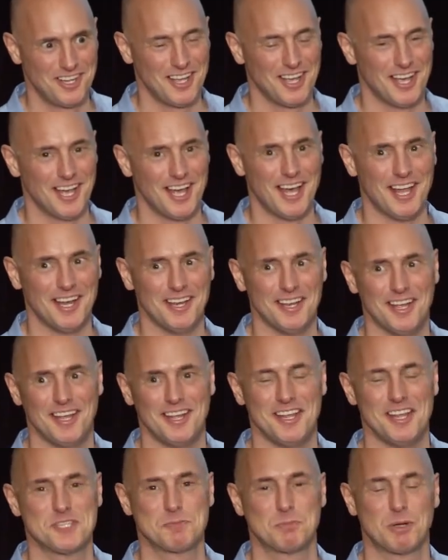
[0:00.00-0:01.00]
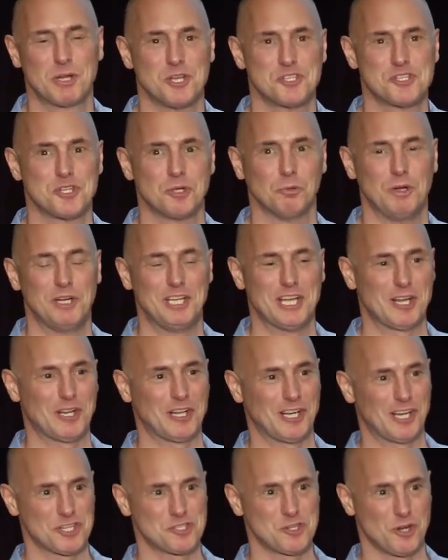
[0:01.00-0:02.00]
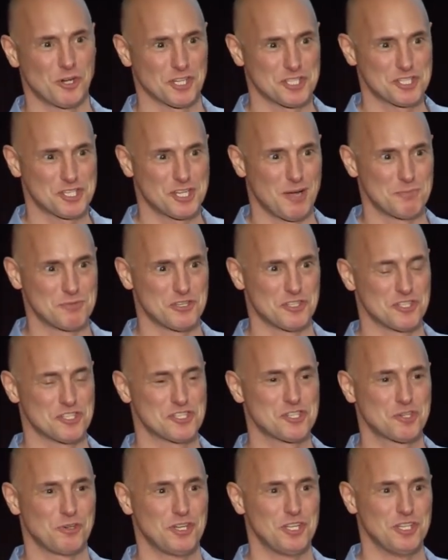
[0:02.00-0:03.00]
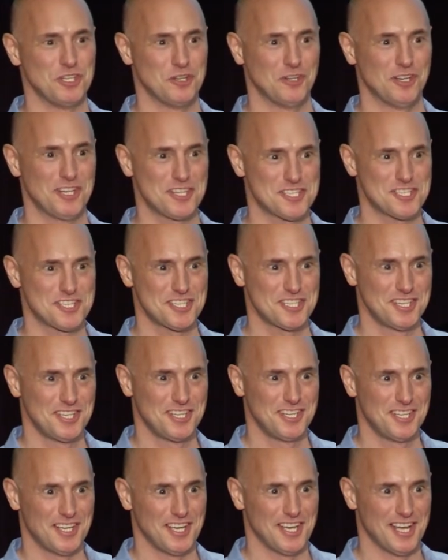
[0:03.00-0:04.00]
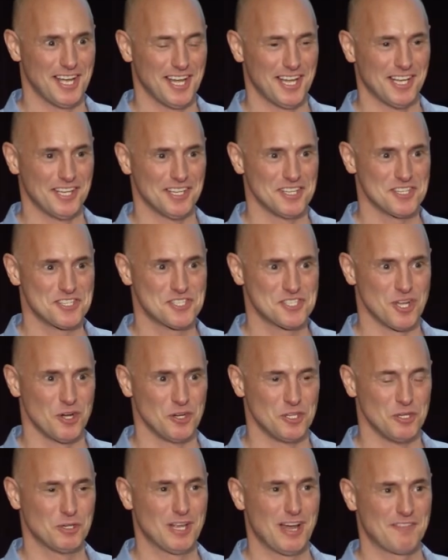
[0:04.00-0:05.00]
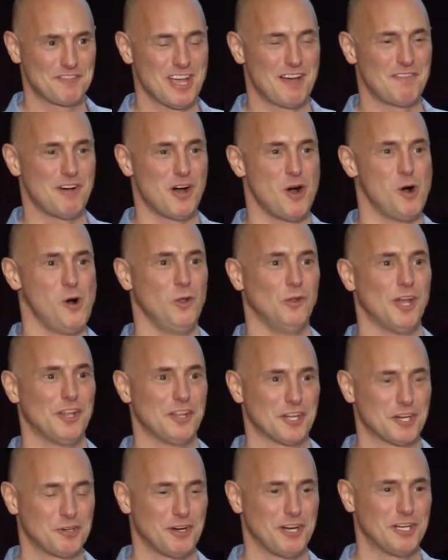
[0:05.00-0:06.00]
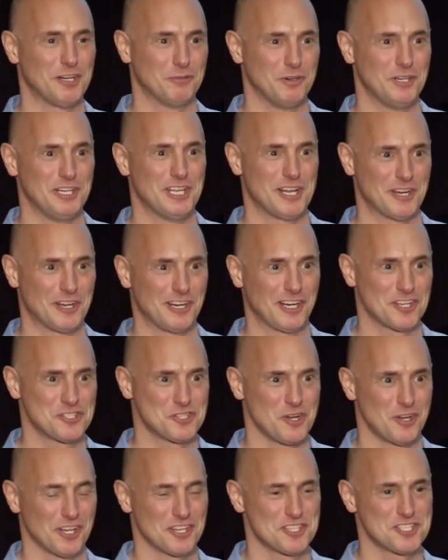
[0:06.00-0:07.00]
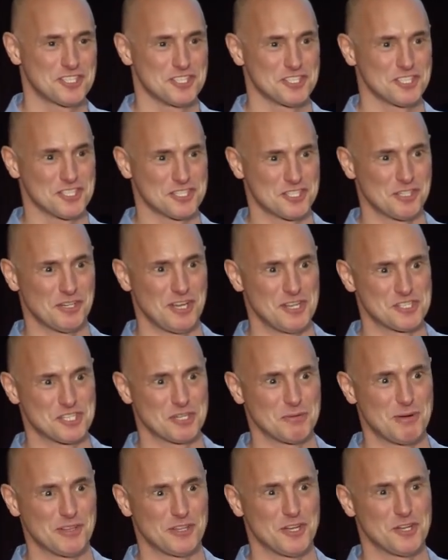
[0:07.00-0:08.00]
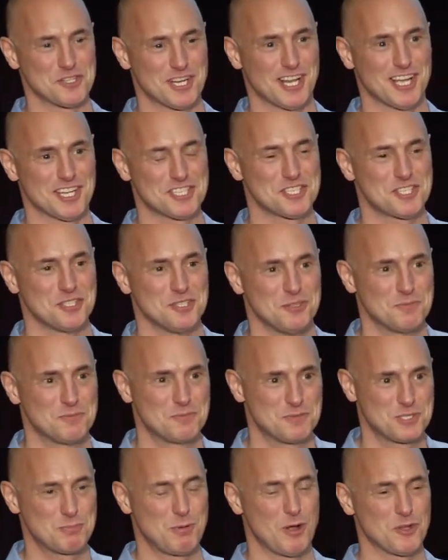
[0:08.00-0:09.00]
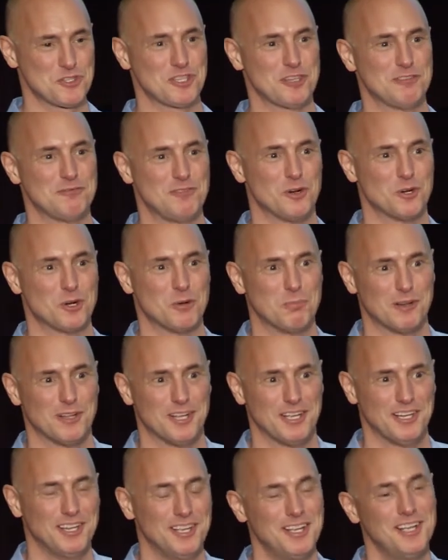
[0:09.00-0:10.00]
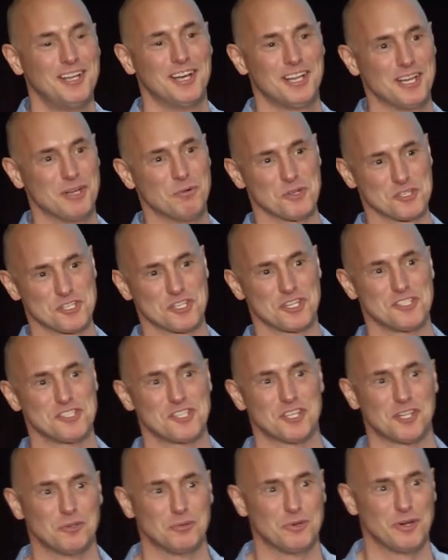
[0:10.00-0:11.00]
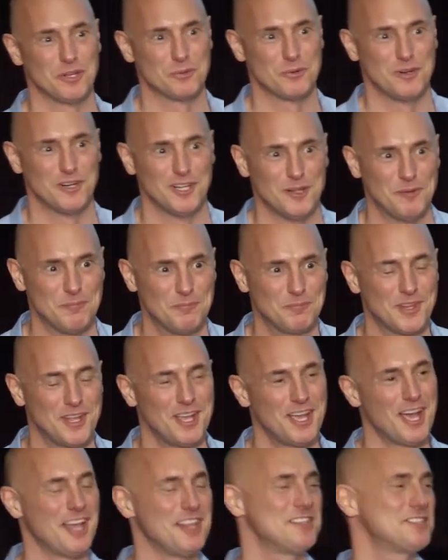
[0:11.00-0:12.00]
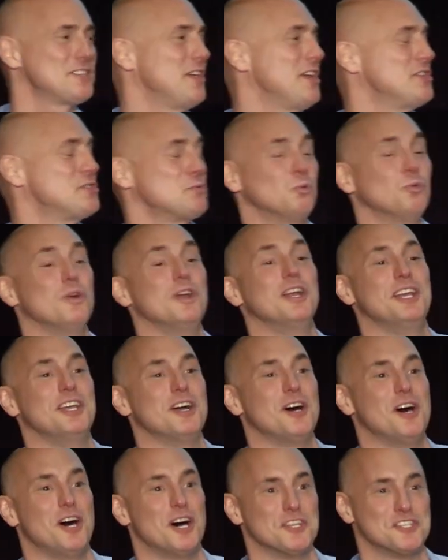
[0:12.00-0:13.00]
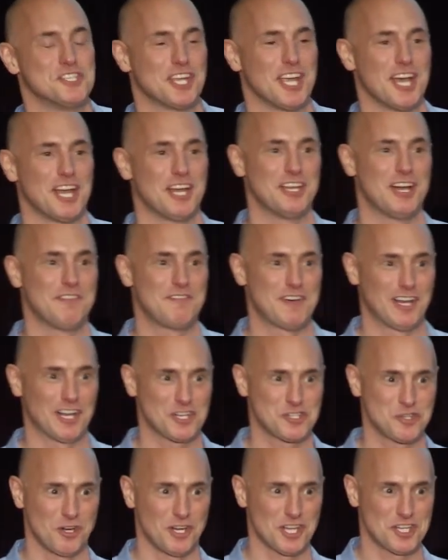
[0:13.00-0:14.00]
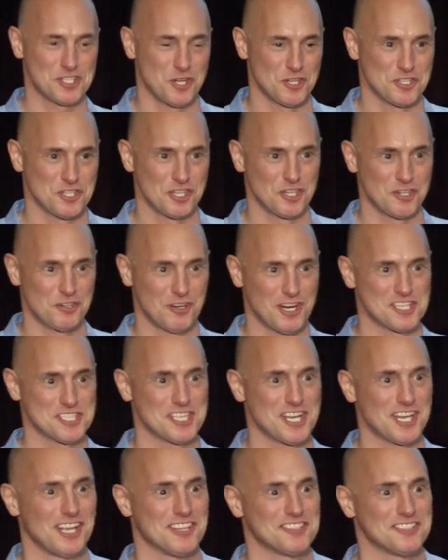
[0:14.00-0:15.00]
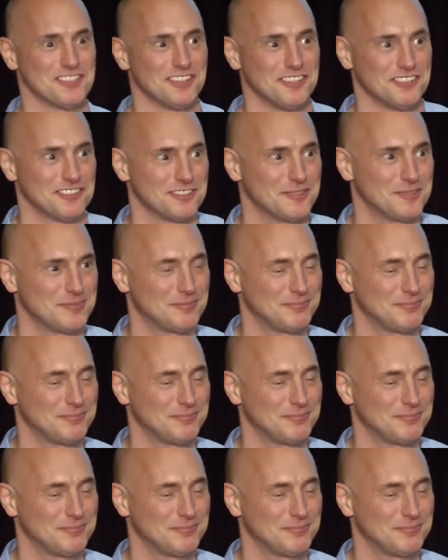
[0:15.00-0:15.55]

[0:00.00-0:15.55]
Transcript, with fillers: And it's because the readout electronics comes in discrete units. And so you'd have to have a whole other crate of readout electronics to just to instrument those last two spots in the focal plane, and it wasn't considered worthwhile. It's, it's really hard to get enough electronics onto the cryostat as it is.